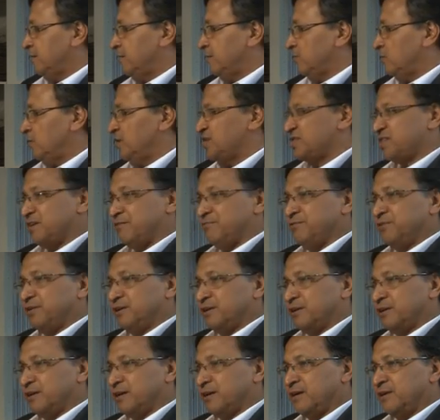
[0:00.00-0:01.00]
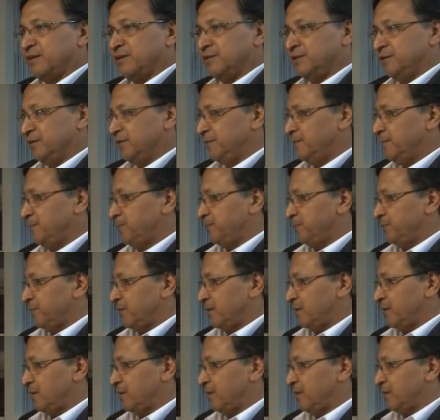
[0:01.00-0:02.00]
West African country,
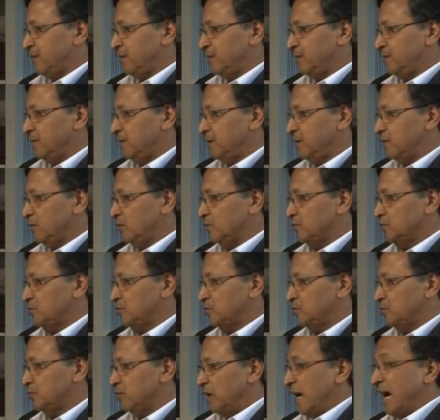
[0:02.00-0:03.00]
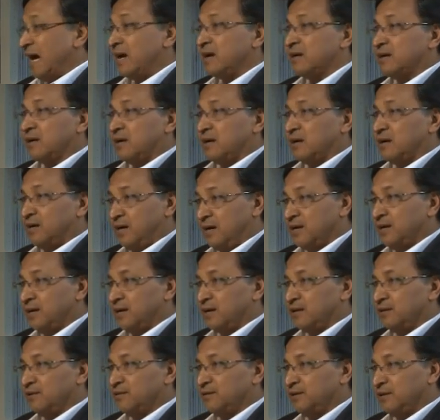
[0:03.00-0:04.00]
they are also Accra,
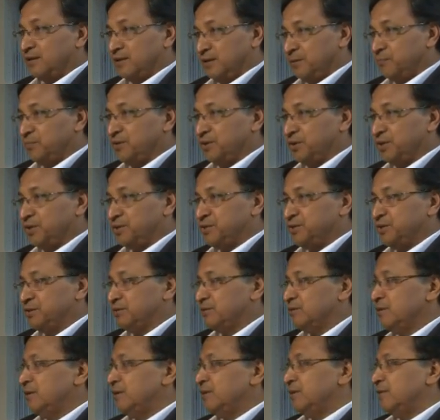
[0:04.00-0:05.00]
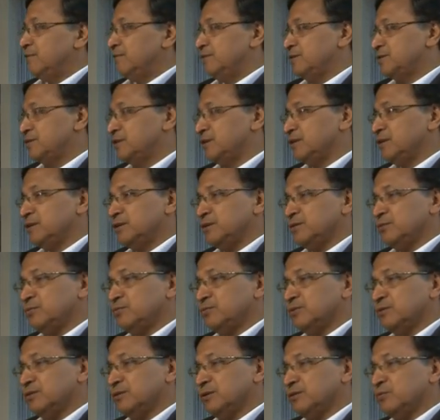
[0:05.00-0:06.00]
Ghana, they are replicating.
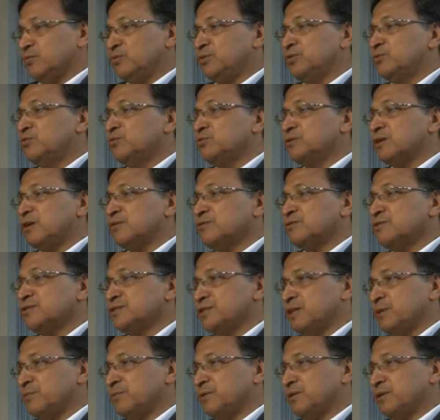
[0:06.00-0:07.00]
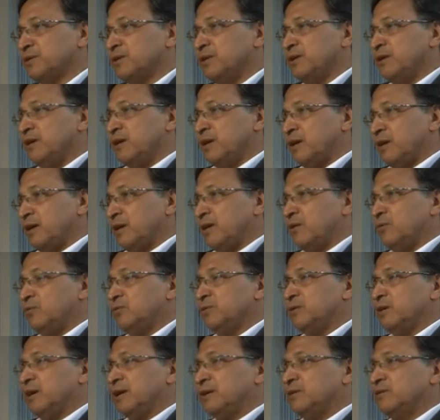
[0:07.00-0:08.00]
Recently, with 2007,
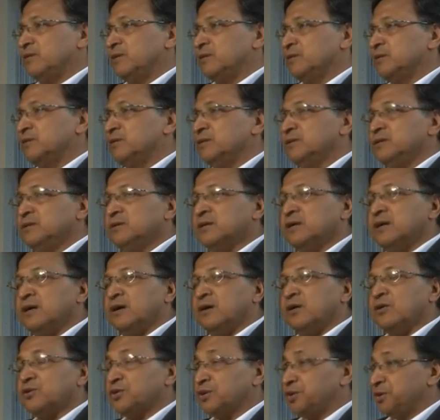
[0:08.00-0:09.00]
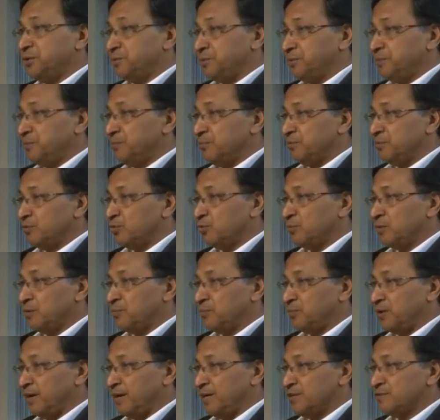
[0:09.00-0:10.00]
I got the Alternative
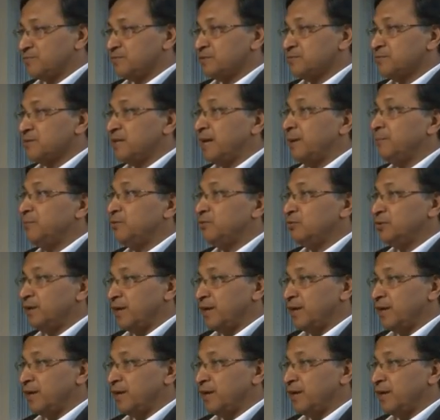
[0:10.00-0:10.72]
Nobel Prize for Livelihood